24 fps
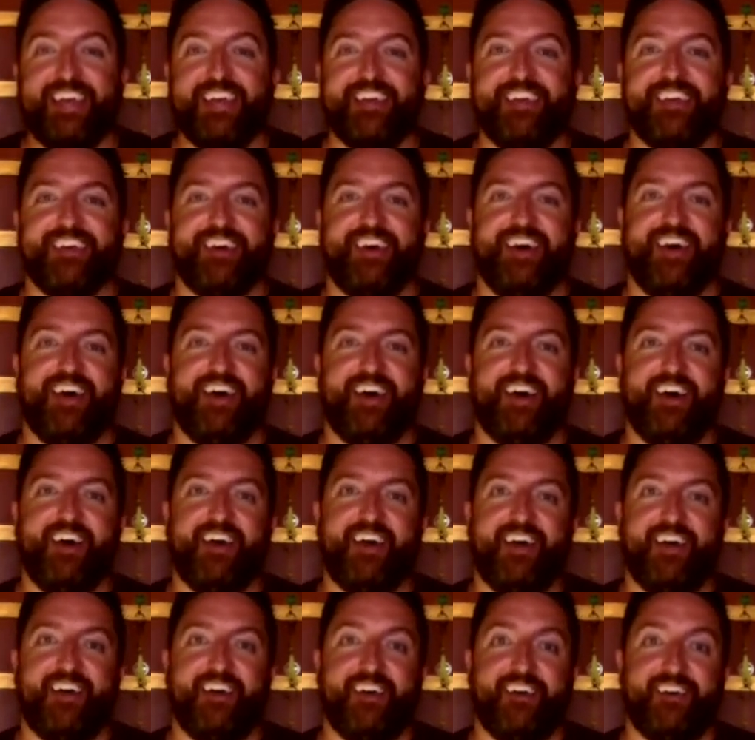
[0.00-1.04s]

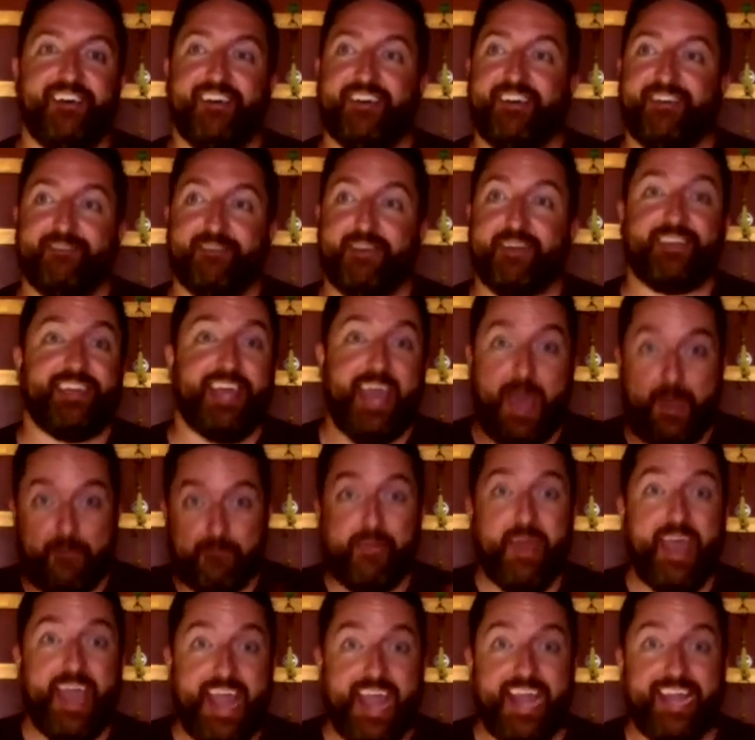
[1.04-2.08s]
a
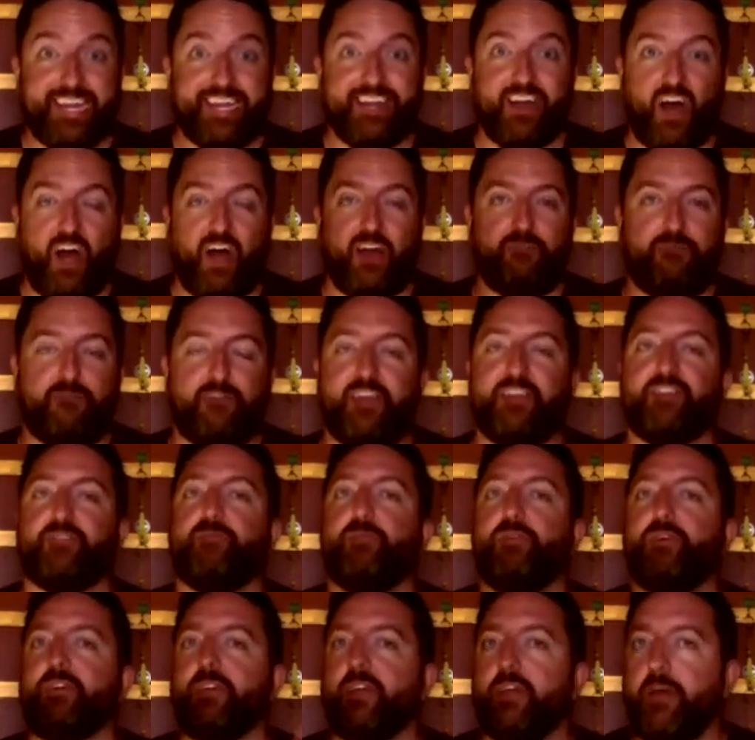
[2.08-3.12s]
campaign on
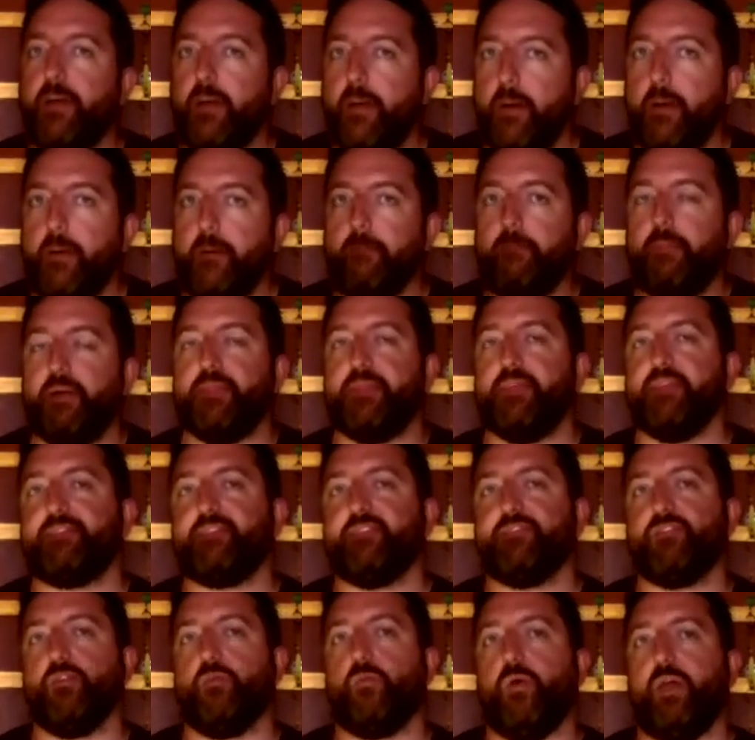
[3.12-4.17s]
Facebook, but this
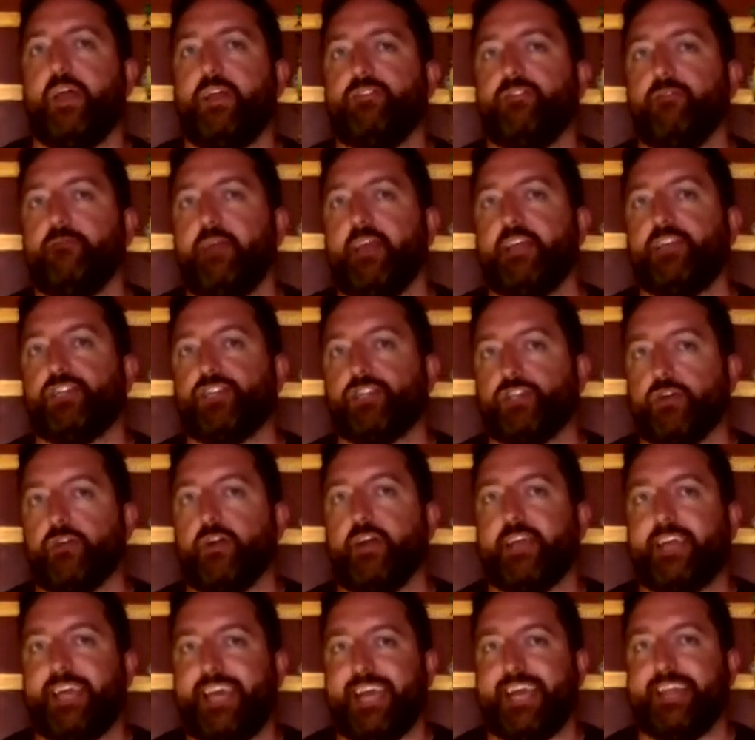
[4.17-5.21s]
is a way to make sure,
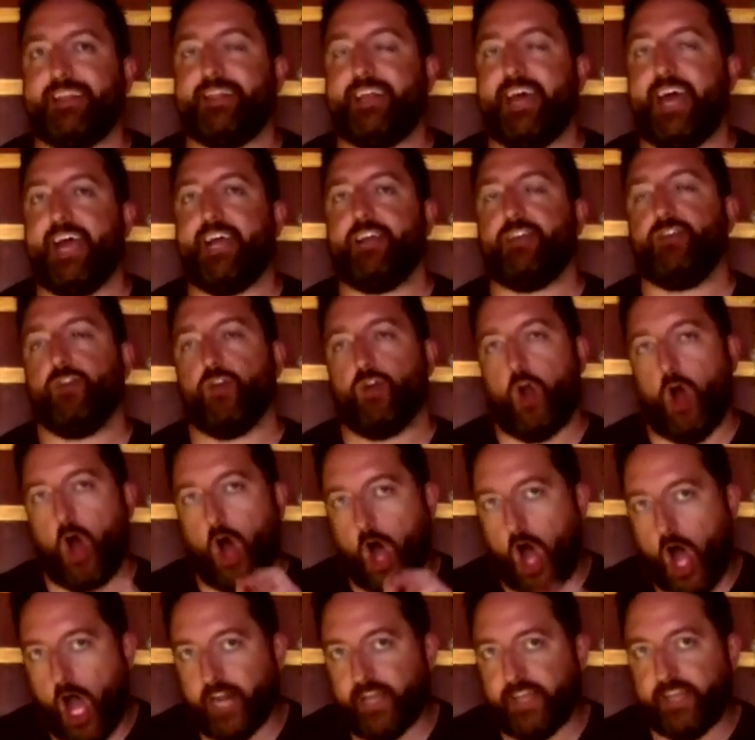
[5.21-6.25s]
again, that your
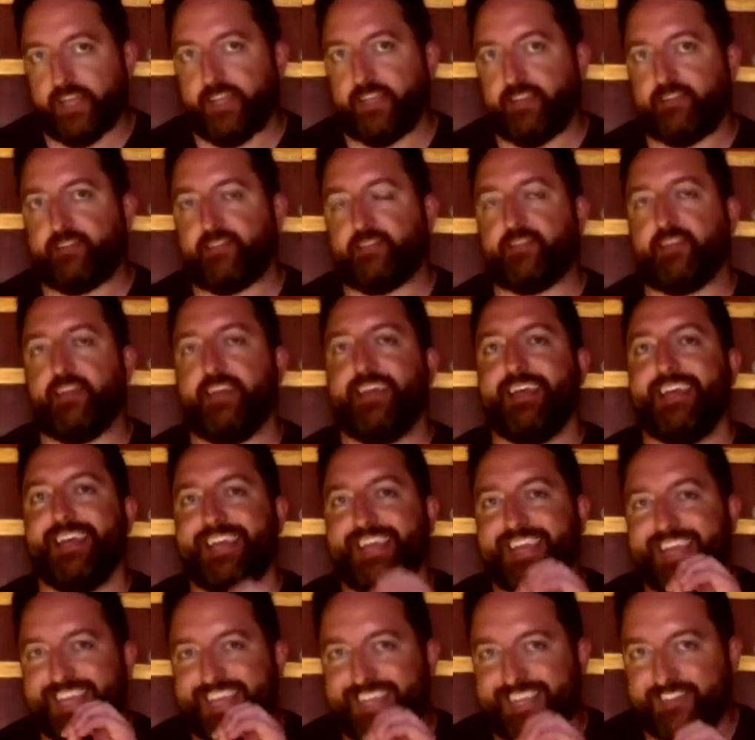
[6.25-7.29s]
audience
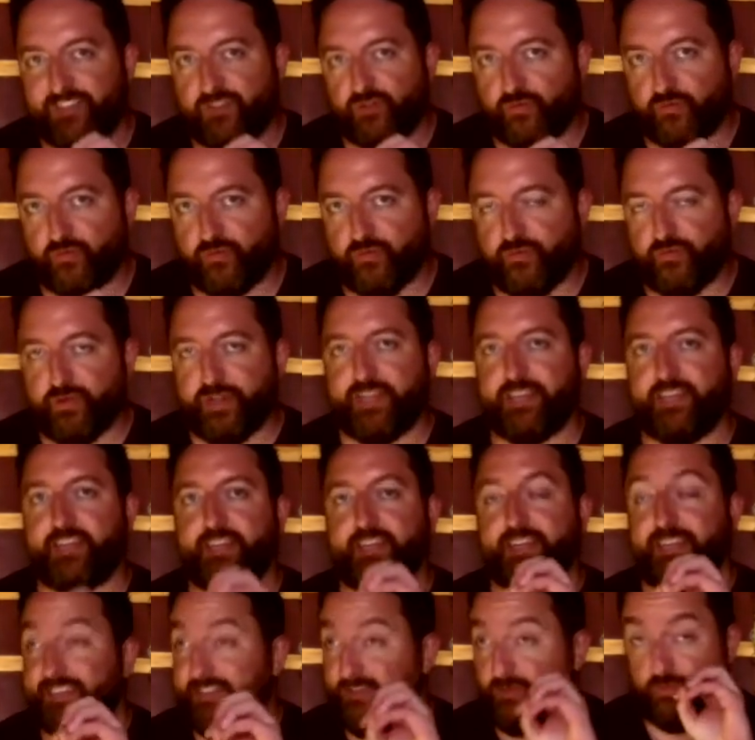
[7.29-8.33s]
is
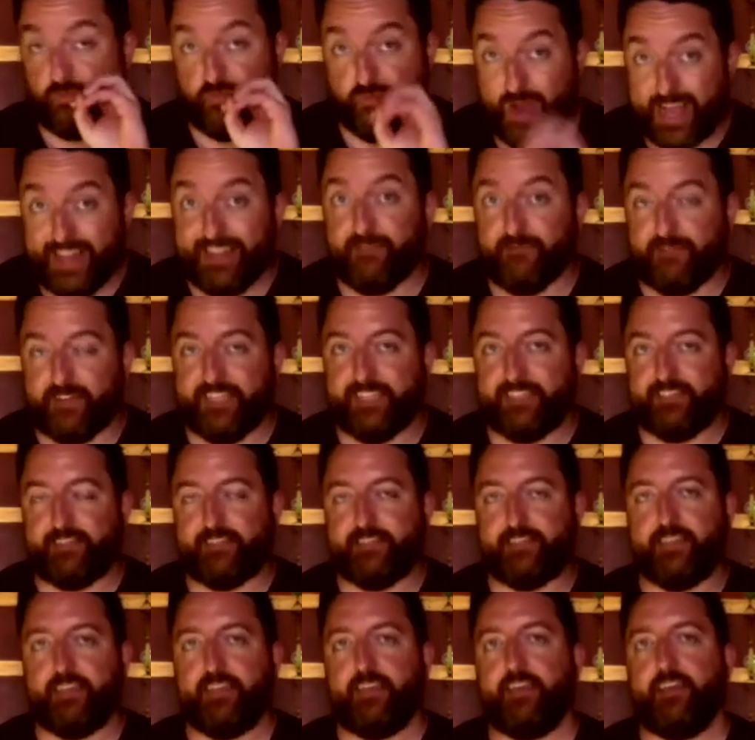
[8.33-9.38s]
relevant
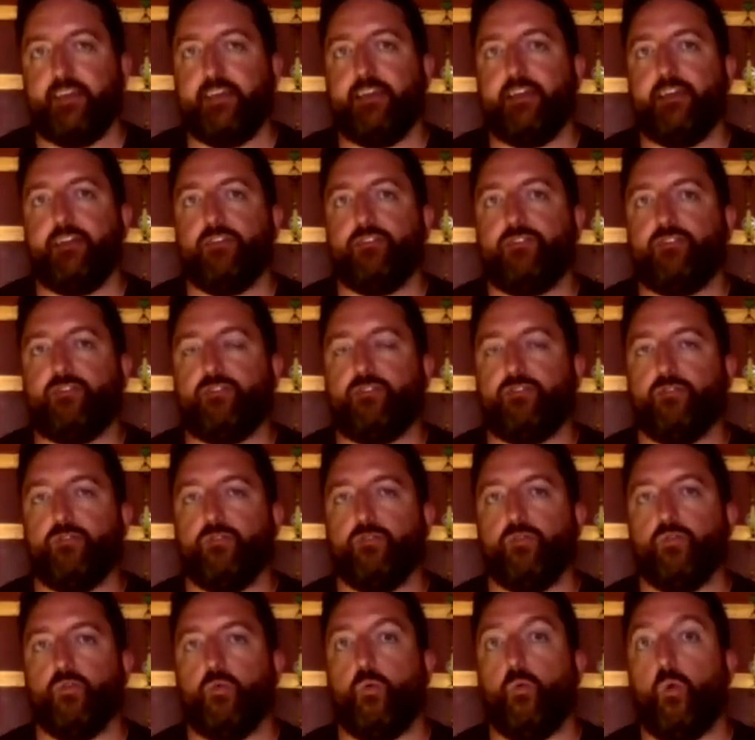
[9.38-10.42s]

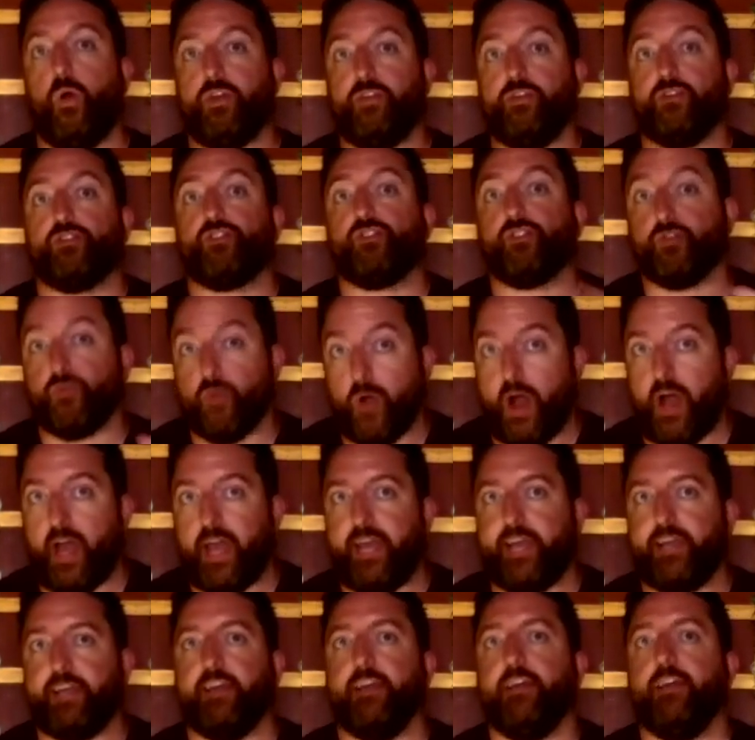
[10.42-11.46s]
to what you're
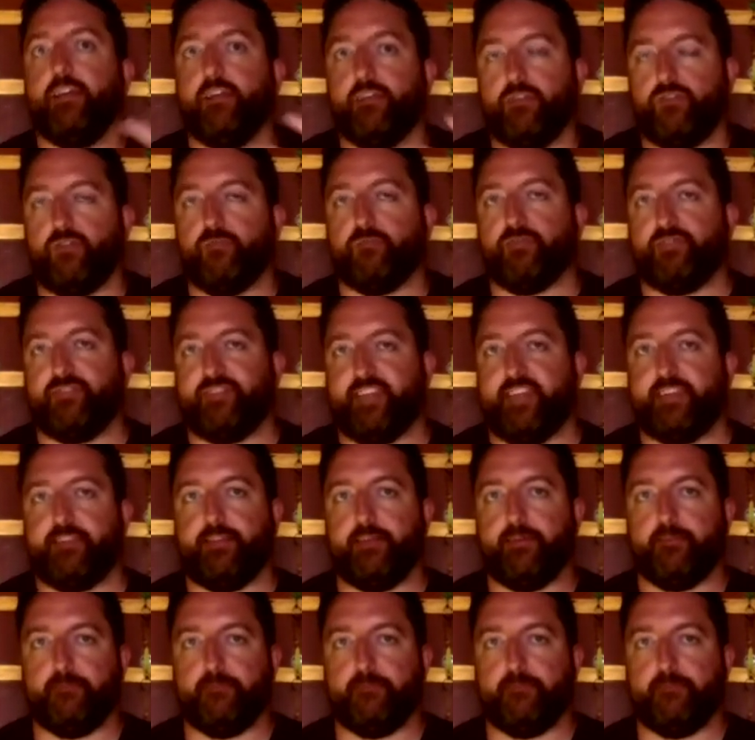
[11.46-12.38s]
trying to present them.